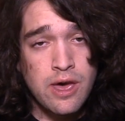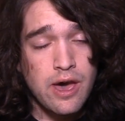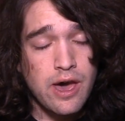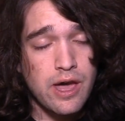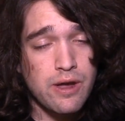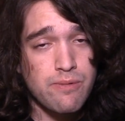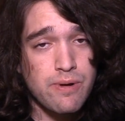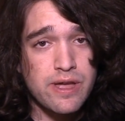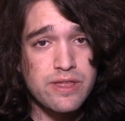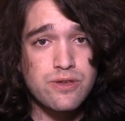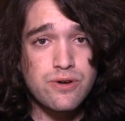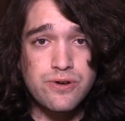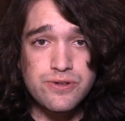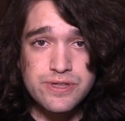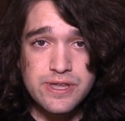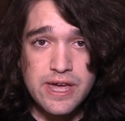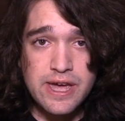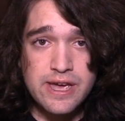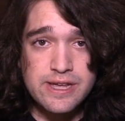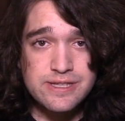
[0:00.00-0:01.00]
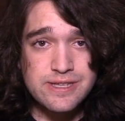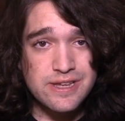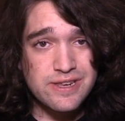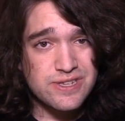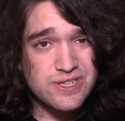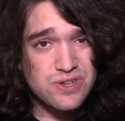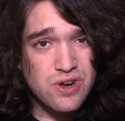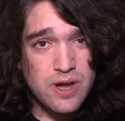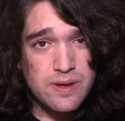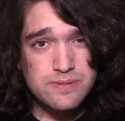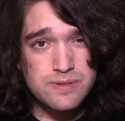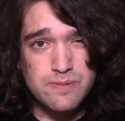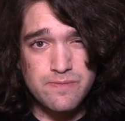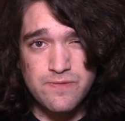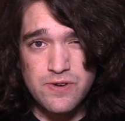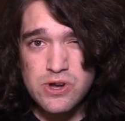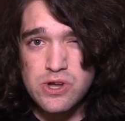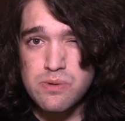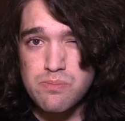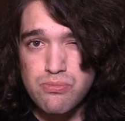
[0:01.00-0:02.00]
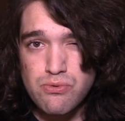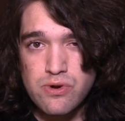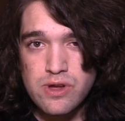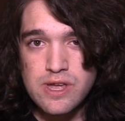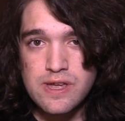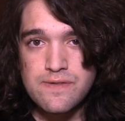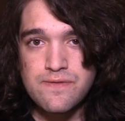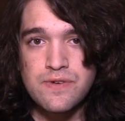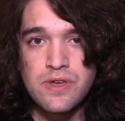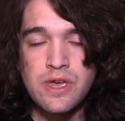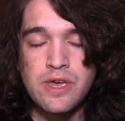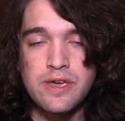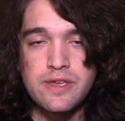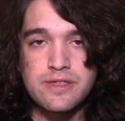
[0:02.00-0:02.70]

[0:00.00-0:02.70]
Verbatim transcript: I ran the whole test. I described some very brief